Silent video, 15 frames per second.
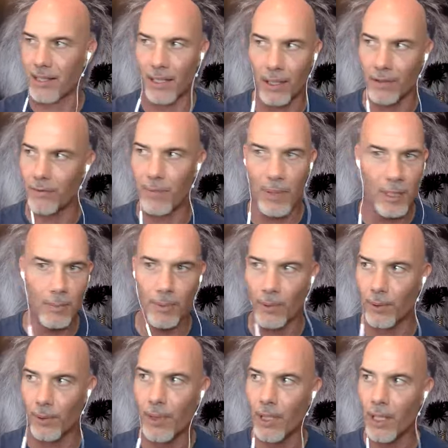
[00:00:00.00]
of
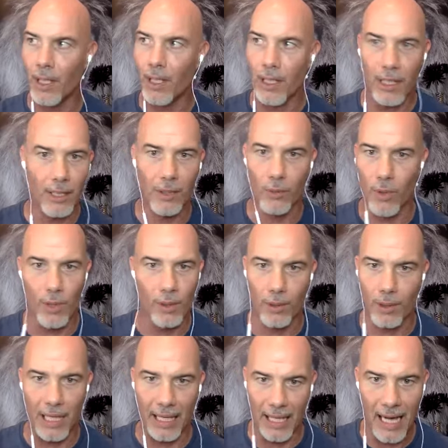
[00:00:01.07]
people in the world
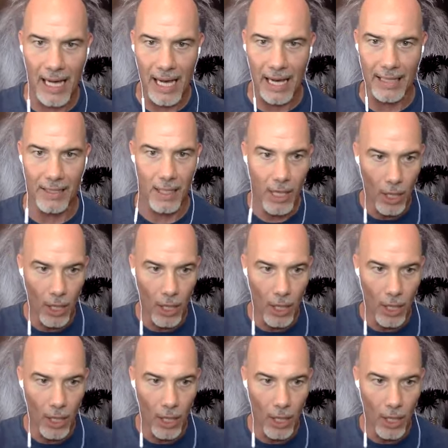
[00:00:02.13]
cannot.